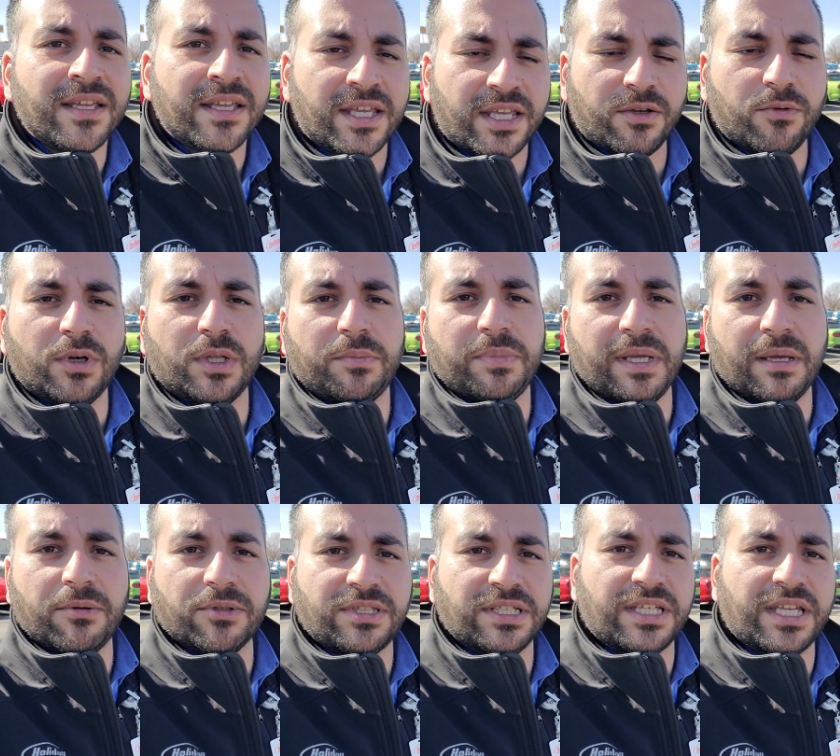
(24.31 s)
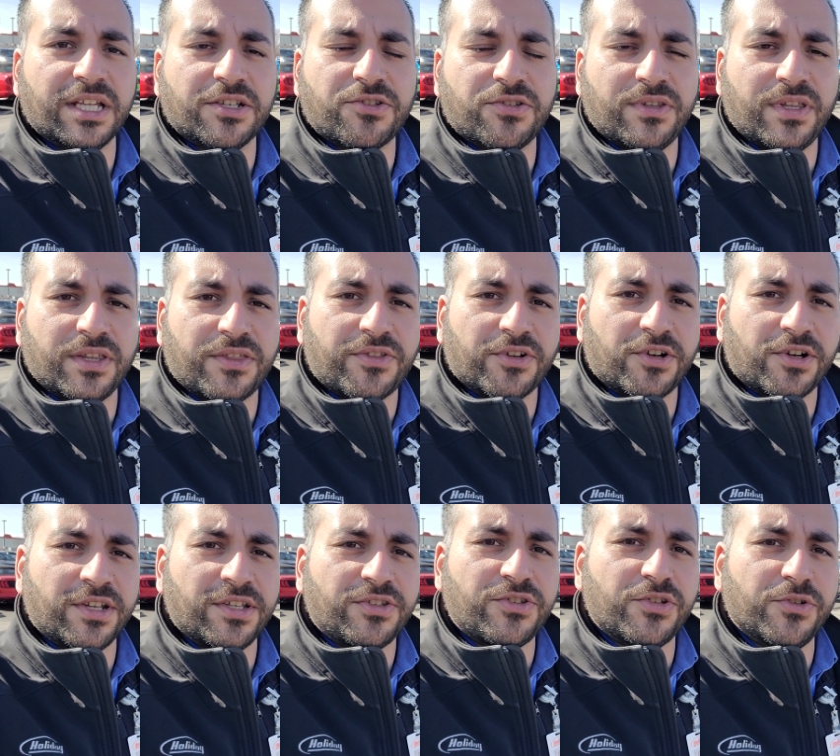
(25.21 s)
he would be able to get to the
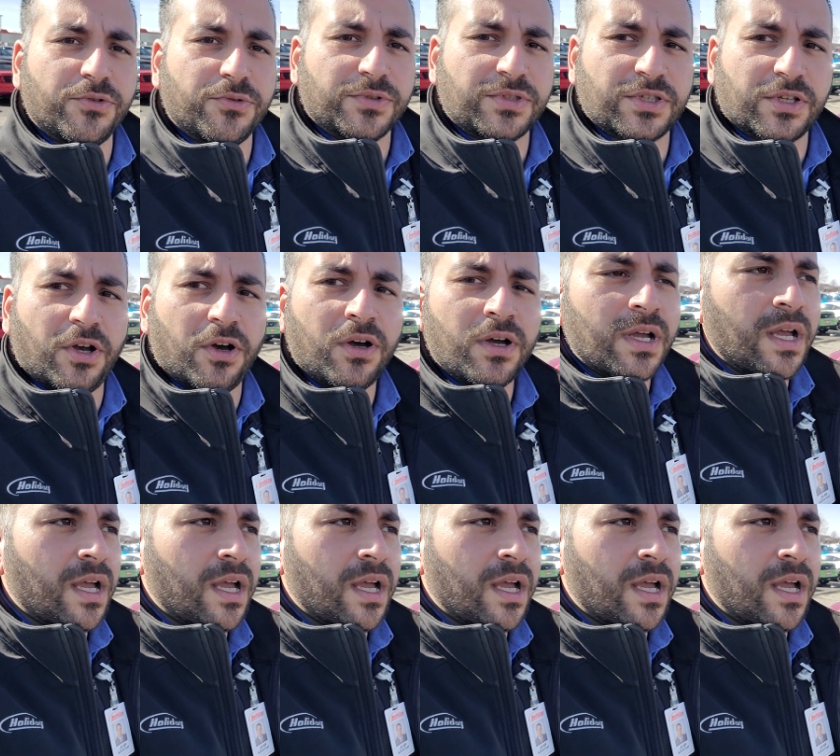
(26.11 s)
32. So